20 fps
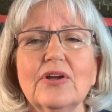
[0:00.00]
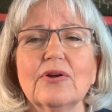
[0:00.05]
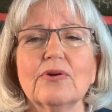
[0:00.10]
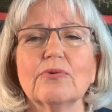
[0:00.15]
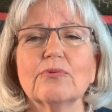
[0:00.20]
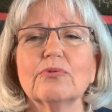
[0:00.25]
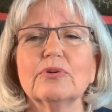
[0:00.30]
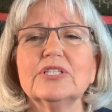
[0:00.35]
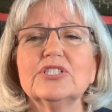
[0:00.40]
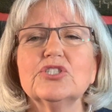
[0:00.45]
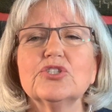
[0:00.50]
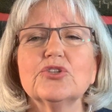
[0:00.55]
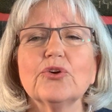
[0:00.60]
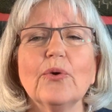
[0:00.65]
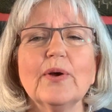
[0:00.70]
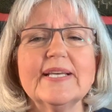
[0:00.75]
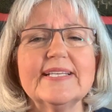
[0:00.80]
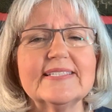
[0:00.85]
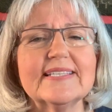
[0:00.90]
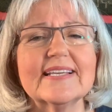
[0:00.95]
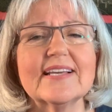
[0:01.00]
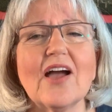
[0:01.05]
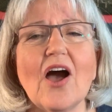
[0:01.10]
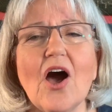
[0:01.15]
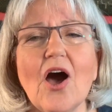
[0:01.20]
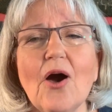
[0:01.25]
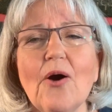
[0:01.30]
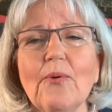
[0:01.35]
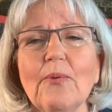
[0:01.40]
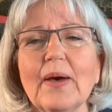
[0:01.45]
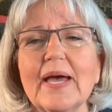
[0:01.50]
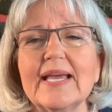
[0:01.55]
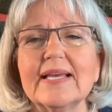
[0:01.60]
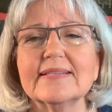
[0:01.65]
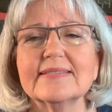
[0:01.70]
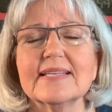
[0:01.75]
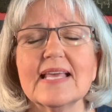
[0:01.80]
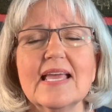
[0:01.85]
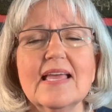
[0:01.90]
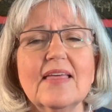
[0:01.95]
rejoicing
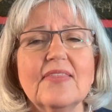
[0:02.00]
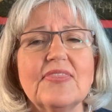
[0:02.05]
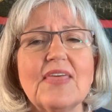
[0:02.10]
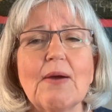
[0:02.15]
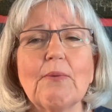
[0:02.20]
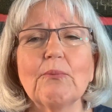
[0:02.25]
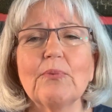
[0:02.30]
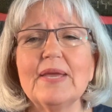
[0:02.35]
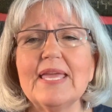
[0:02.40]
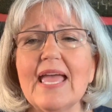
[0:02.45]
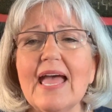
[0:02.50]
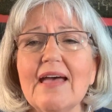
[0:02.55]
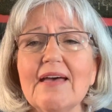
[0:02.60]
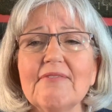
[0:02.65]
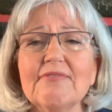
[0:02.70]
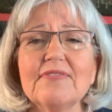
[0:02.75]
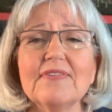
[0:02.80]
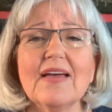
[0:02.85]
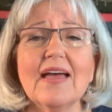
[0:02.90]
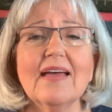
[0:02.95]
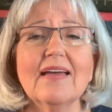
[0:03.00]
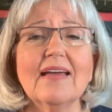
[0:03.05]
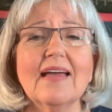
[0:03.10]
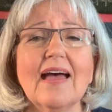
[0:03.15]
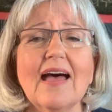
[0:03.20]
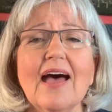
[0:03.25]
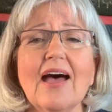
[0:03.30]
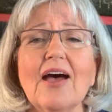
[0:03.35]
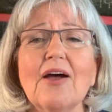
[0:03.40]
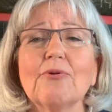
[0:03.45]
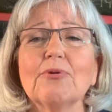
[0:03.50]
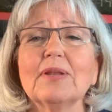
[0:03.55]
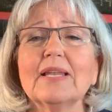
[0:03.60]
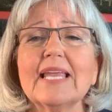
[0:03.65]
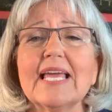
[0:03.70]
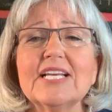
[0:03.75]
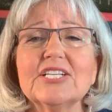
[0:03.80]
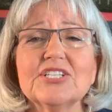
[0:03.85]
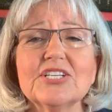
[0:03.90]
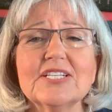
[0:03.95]
always that we have a
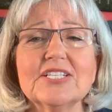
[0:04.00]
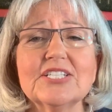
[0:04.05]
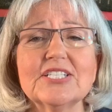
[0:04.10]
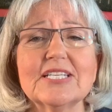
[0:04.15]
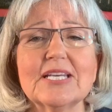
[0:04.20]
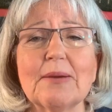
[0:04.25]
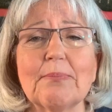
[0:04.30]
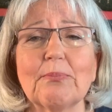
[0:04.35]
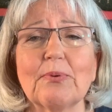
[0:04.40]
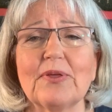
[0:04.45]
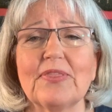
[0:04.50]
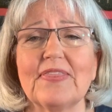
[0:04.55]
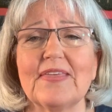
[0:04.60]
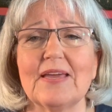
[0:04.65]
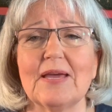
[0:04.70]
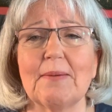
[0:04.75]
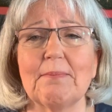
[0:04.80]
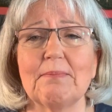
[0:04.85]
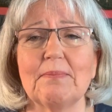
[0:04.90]
relationship with Him